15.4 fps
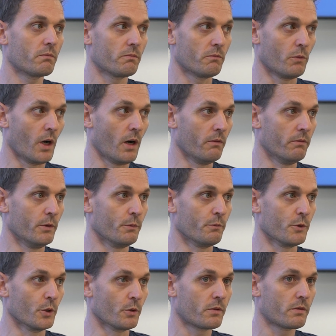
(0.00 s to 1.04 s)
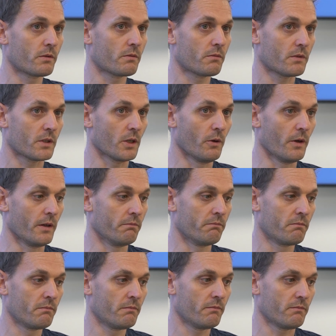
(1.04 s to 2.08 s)
rather than just going,
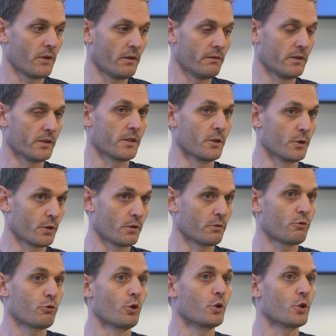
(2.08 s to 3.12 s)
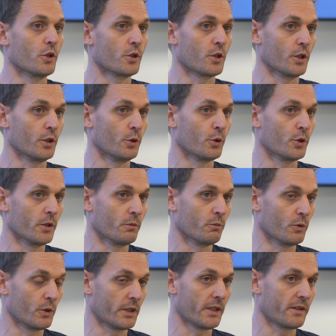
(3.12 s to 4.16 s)
this is a structured solution,
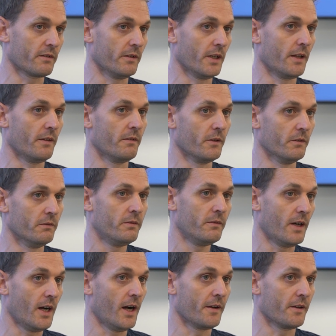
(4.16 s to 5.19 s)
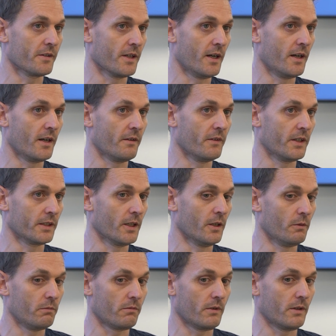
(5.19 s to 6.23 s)
we'll get to the end of our design and then
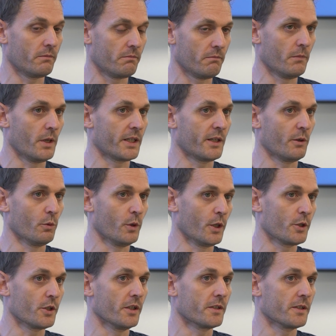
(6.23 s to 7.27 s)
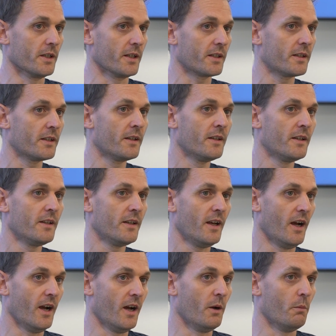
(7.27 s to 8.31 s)
go, make it work, geotech.
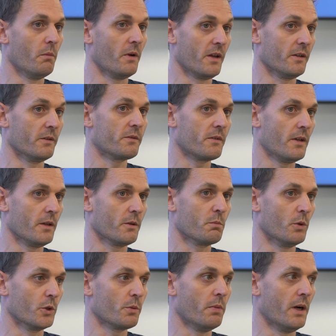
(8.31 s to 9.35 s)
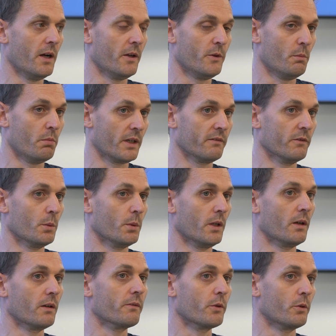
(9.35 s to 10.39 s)
It's much better to bring them
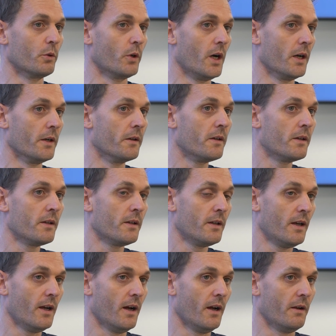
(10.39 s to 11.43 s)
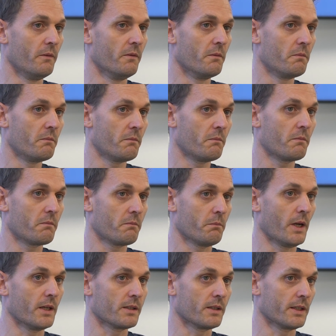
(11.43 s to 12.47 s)
along for a ride and
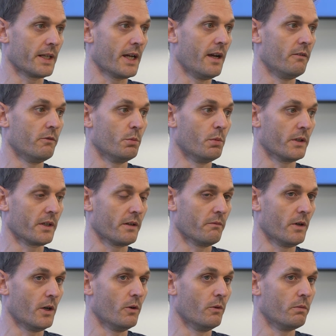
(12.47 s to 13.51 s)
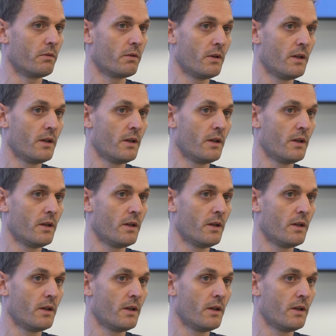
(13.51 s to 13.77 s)
basically get everybody involved